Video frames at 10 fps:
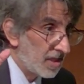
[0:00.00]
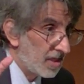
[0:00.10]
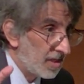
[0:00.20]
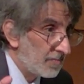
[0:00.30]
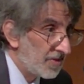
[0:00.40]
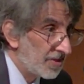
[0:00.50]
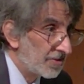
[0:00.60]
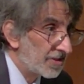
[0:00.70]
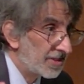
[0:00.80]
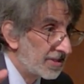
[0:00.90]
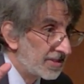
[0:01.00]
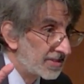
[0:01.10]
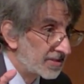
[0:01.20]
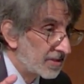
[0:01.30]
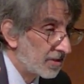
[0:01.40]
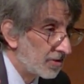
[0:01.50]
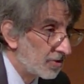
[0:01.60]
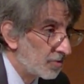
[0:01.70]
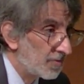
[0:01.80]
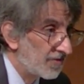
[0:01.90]
America is the
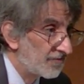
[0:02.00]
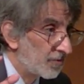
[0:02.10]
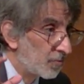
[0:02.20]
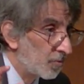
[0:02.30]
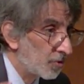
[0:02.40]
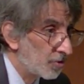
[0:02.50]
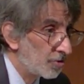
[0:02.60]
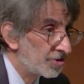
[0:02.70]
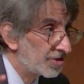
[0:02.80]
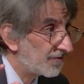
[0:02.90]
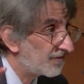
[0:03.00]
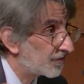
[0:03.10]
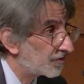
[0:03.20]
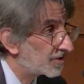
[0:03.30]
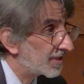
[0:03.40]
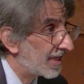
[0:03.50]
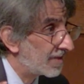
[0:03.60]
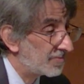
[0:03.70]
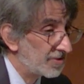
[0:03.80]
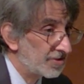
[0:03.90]
home of the world's first
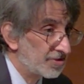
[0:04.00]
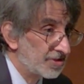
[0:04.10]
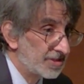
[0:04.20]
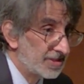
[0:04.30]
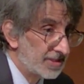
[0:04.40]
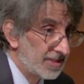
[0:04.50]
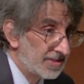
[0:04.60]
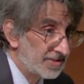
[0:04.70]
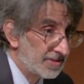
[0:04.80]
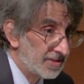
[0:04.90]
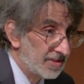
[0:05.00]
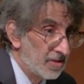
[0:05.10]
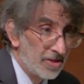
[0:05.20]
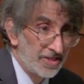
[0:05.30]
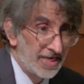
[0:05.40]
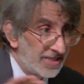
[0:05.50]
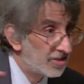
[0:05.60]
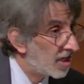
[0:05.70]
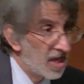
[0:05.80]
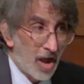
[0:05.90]
abolition society. The,
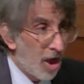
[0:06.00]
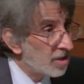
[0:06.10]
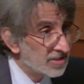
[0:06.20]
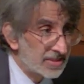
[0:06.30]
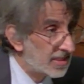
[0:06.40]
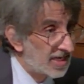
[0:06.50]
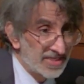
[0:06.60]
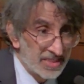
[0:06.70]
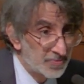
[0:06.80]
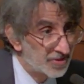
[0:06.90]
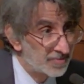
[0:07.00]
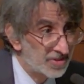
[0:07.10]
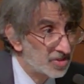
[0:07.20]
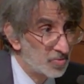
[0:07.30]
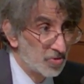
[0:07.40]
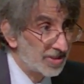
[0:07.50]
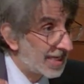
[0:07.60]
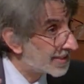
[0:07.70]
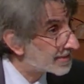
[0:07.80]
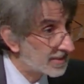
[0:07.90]
all societies pretty much in the world
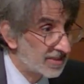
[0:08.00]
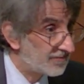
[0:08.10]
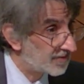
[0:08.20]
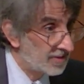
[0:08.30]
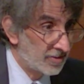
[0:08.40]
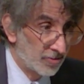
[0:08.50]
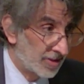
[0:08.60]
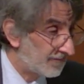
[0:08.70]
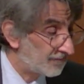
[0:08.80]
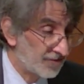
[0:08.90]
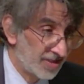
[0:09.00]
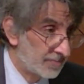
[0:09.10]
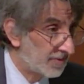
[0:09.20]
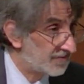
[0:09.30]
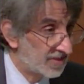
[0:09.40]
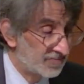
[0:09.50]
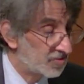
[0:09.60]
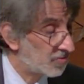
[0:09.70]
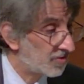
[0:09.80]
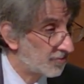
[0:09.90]
had slavery or unfreedom of some
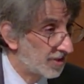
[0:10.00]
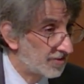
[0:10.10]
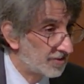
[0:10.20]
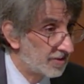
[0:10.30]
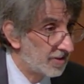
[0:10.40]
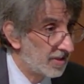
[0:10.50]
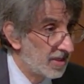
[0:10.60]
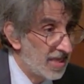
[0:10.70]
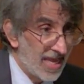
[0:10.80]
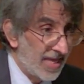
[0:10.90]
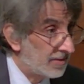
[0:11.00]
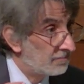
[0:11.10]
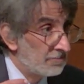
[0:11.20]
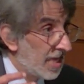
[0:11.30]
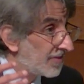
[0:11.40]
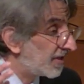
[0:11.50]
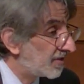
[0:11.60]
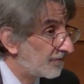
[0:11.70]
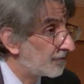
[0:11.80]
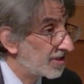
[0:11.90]
sort or other, and had the idea
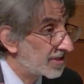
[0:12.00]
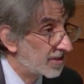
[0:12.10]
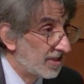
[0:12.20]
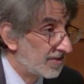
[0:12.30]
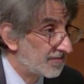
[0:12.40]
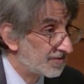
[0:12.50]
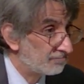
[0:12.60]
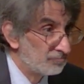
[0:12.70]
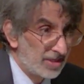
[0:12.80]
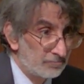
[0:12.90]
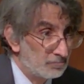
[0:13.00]
of freeing slaves, like